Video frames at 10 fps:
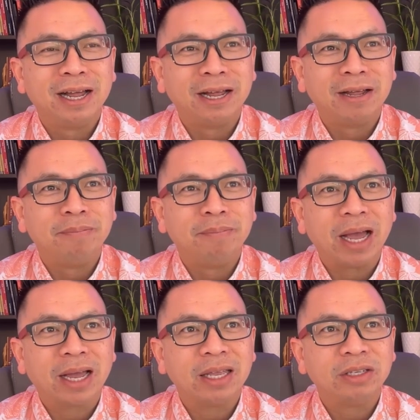
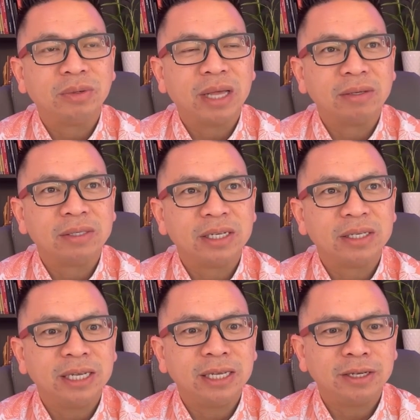back in
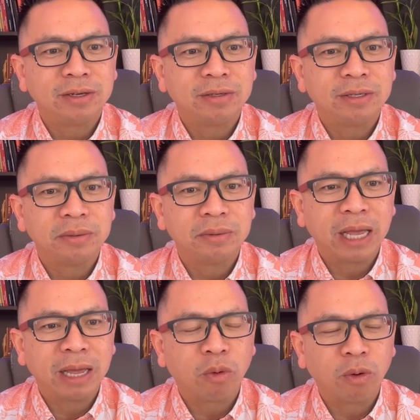2016 to
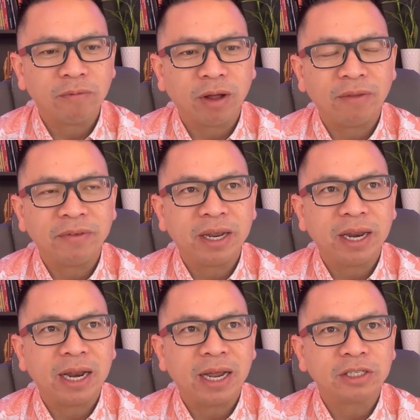get more involved in
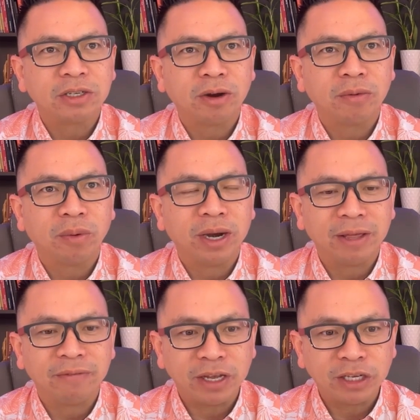it. And I started
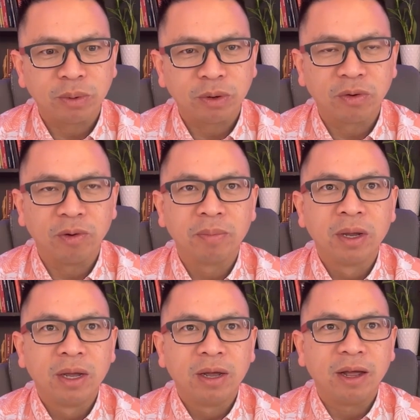running a Facebook group
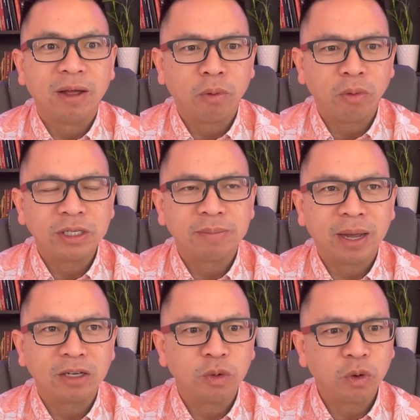points and
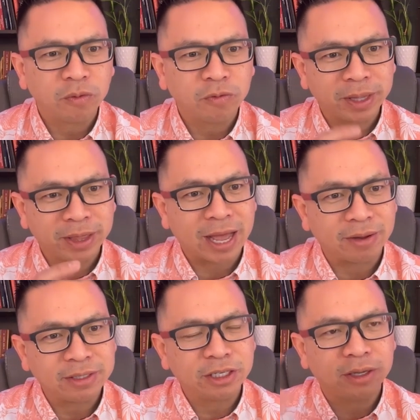miles. We grew it from
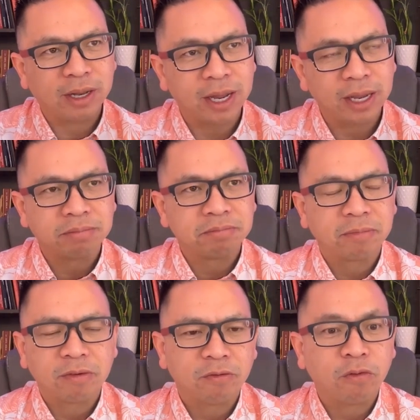1,000 to like
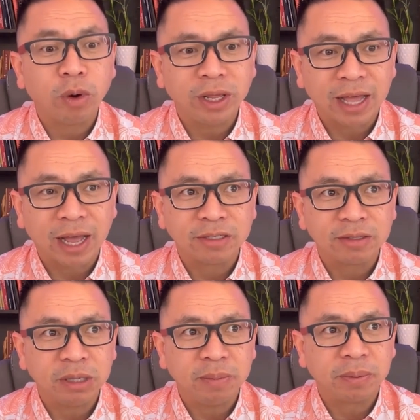
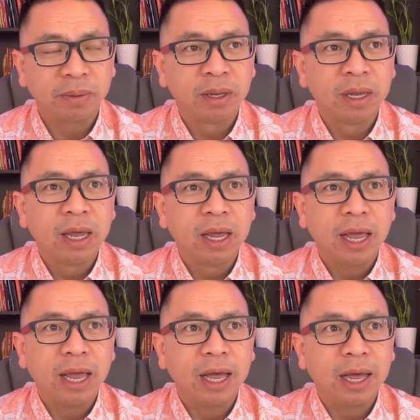40,000 people.
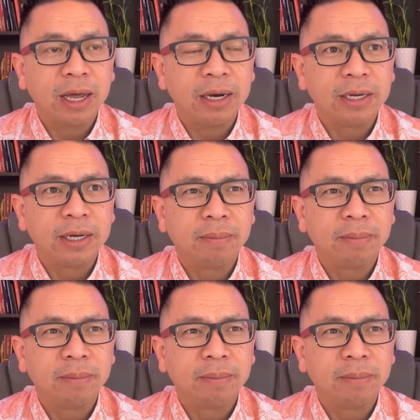And